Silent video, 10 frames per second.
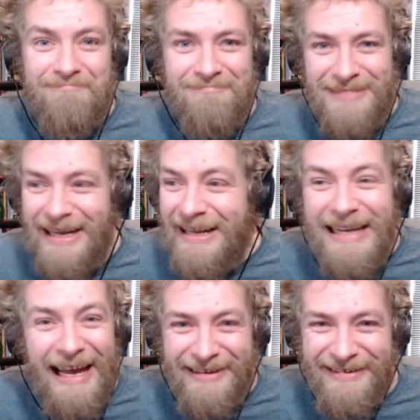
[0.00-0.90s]
I
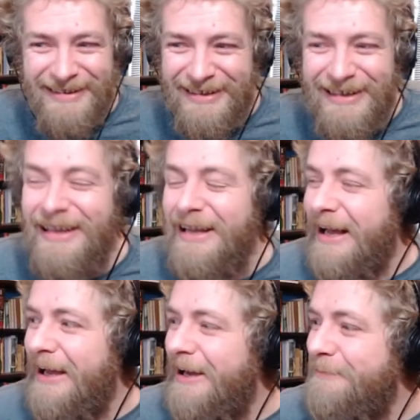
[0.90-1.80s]
guess.
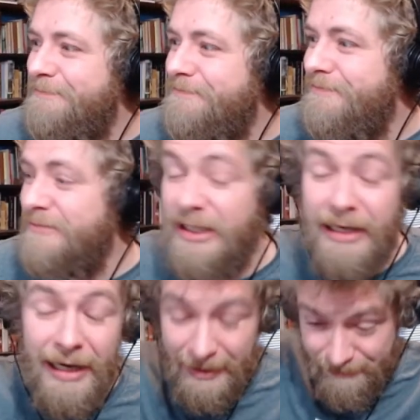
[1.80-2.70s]

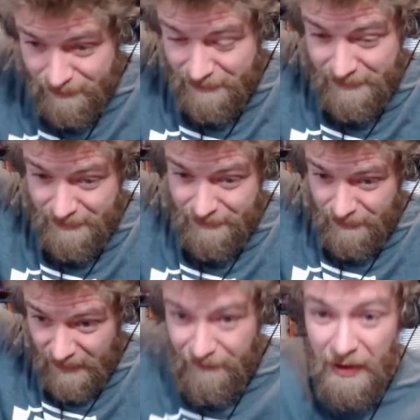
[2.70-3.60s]
Yeah.
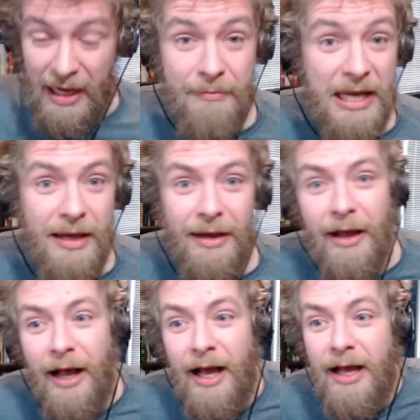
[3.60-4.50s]
If you hate me,
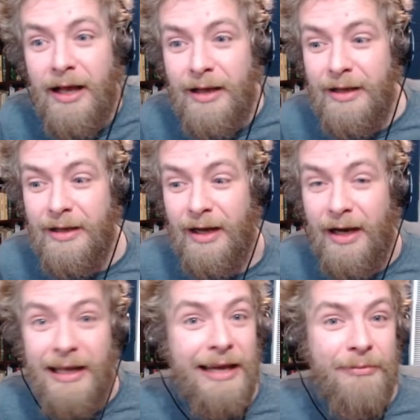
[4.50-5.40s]

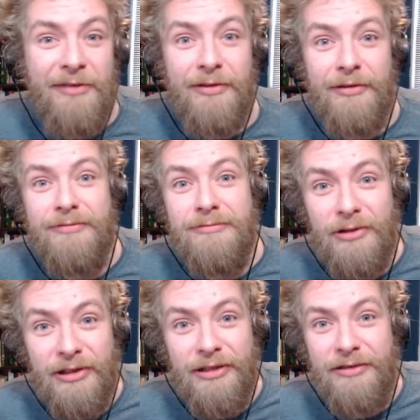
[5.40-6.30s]
I hate me too.
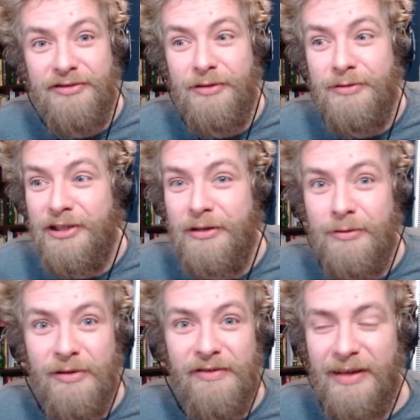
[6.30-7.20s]
So
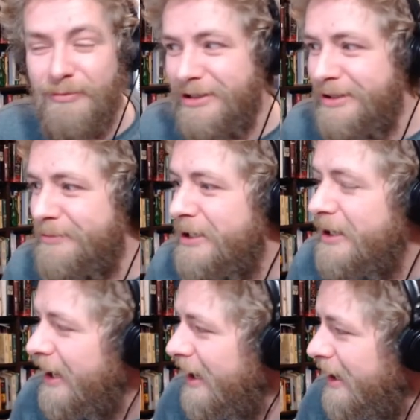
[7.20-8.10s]
we're in the same club.
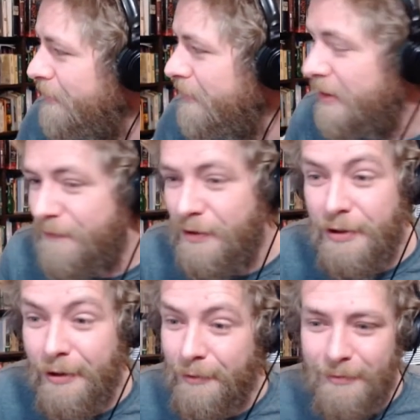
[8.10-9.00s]
If you
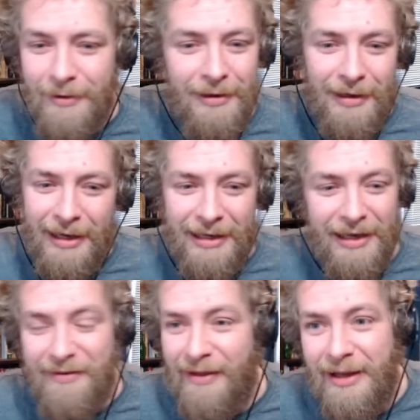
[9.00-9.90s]
don't, I
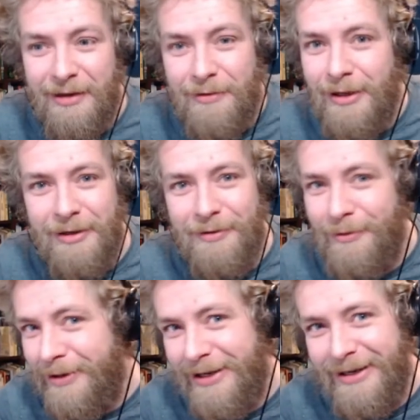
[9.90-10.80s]
guess thank you. I don't know
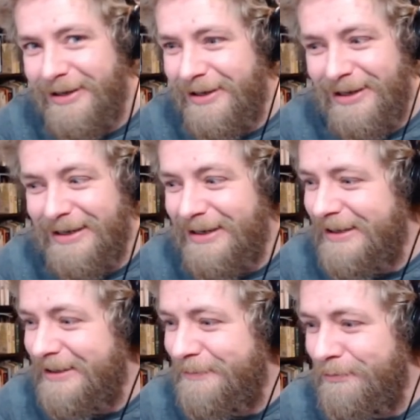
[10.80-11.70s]
why.
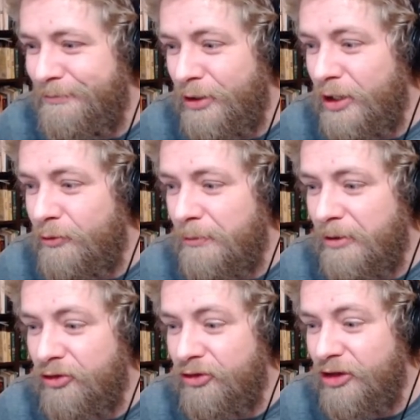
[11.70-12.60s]
But I really
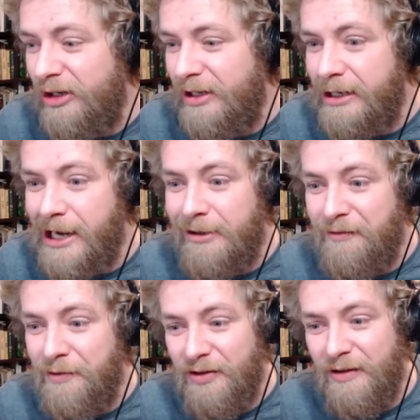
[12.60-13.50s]
appreciate you checking it out,
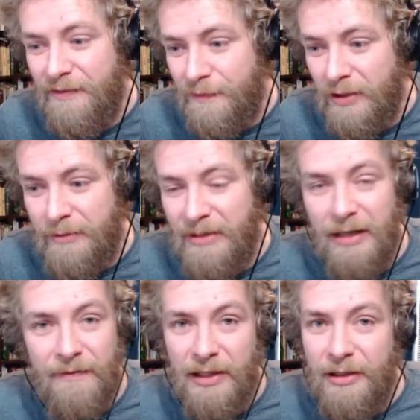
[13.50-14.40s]
especially these
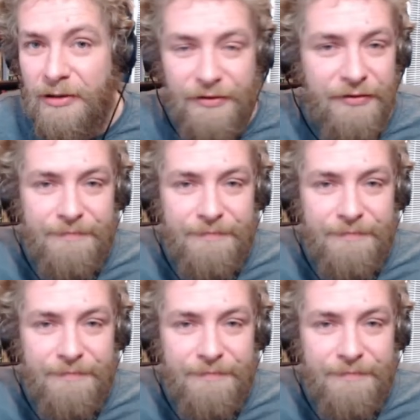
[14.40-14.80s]
40-minute videos.